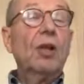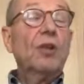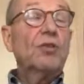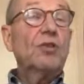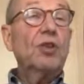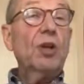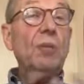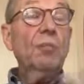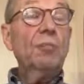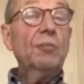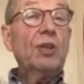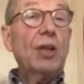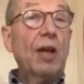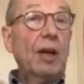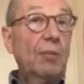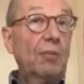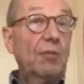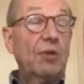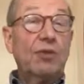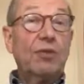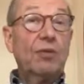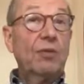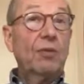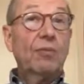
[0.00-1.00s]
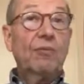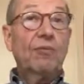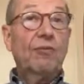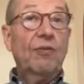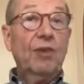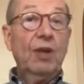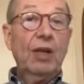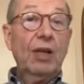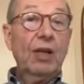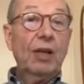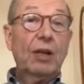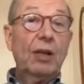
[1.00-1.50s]
sometimes
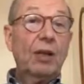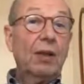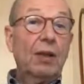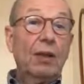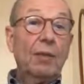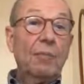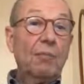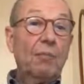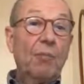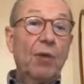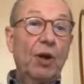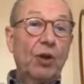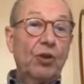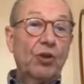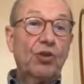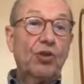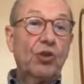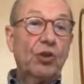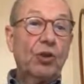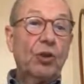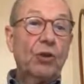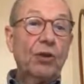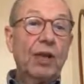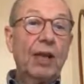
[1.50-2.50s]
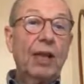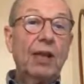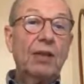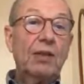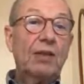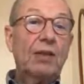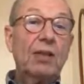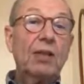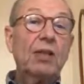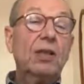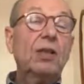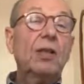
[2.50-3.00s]
very much
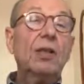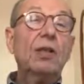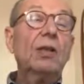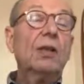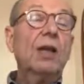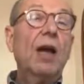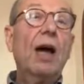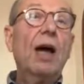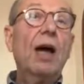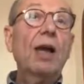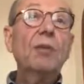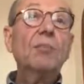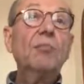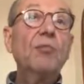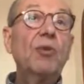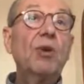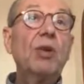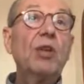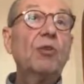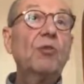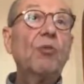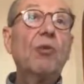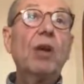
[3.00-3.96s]
connected in hybrid